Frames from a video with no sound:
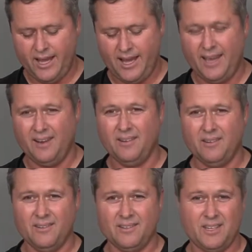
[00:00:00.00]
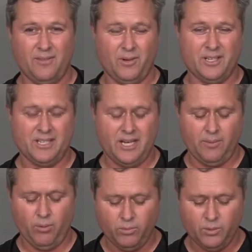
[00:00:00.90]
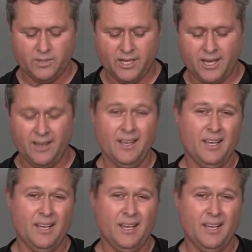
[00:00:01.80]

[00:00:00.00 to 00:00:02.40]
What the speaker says: and see if we can see any problems there.